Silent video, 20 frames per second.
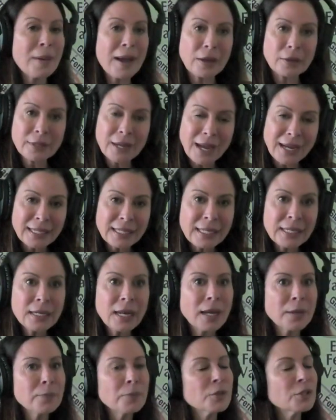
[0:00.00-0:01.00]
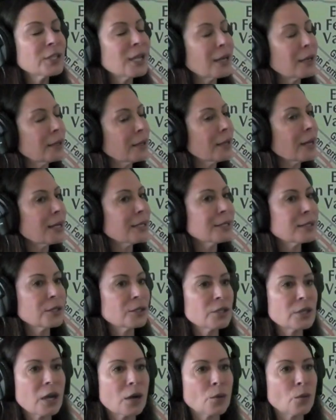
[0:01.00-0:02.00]
About 99% of the guys,
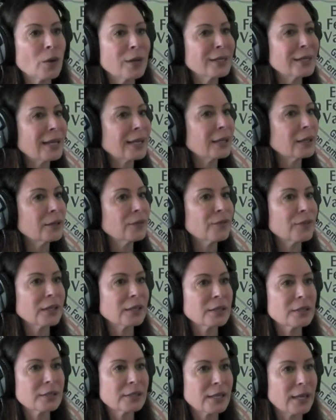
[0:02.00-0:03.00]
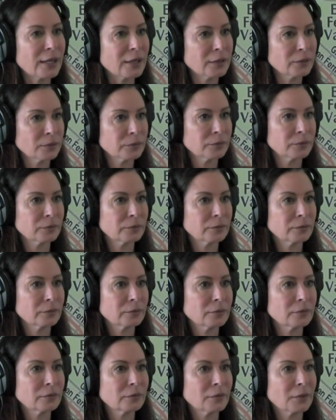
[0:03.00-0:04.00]
there's not one negative thing to say. Yeah, because
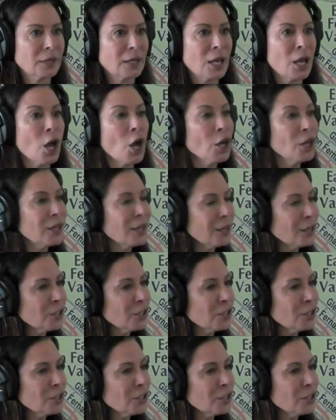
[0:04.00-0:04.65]
you're too cool. You're